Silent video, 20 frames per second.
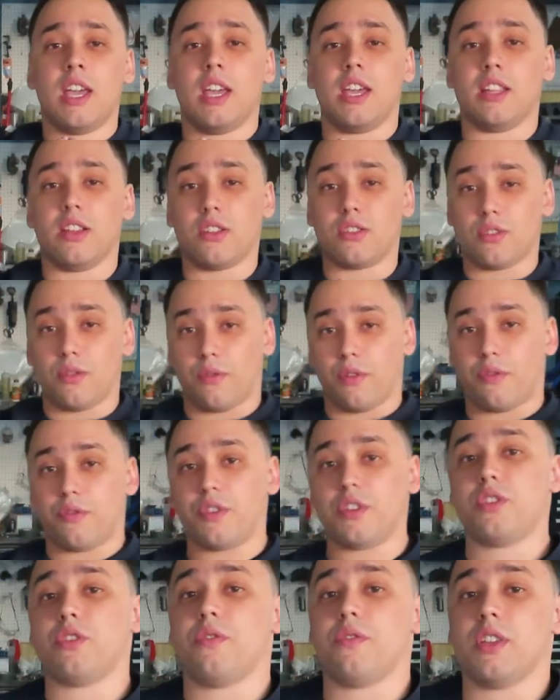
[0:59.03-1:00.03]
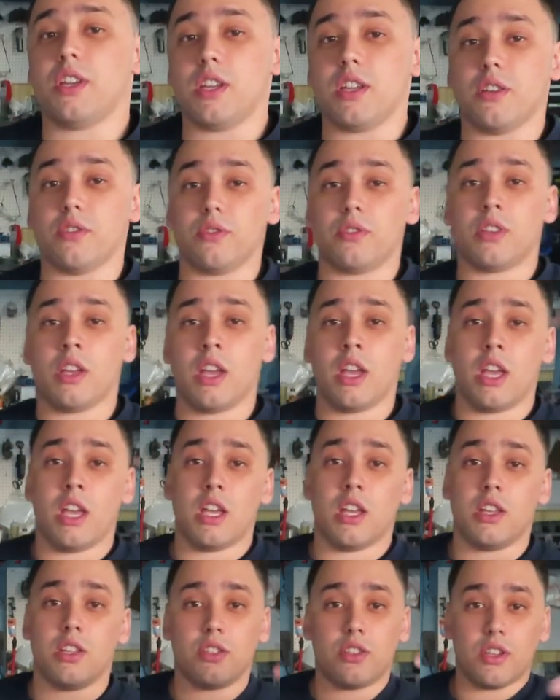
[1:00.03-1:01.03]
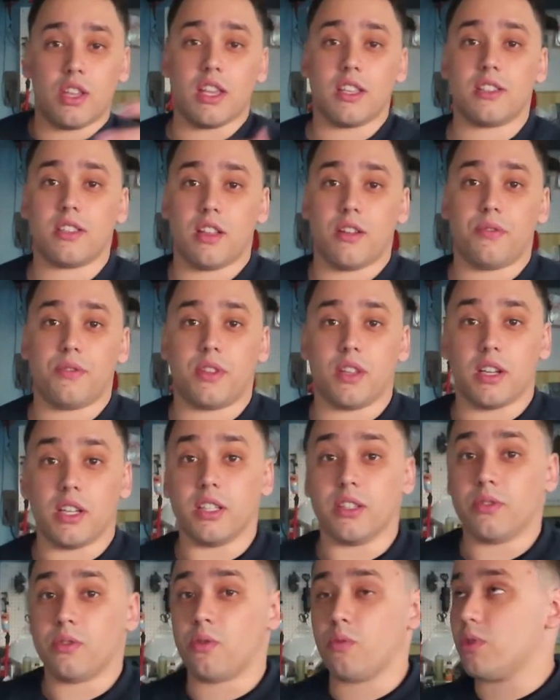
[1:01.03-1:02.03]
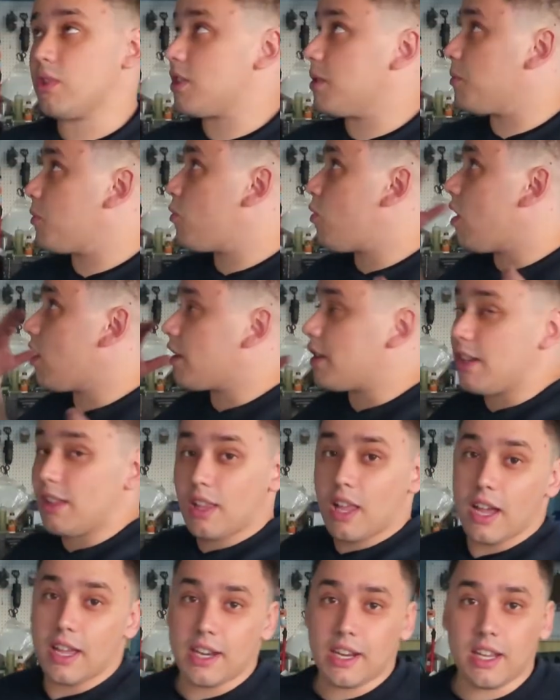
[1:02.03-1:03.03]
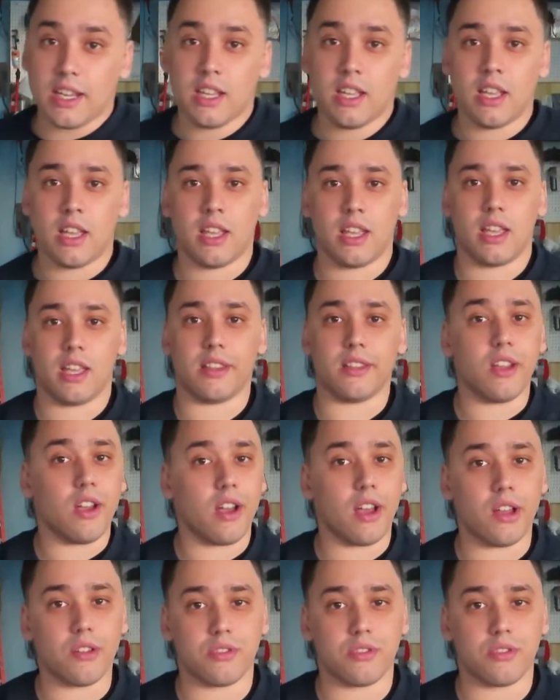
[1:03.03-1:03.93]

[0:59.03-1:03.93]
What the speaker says: and also for future videos to get stuff done with some quality lighting and not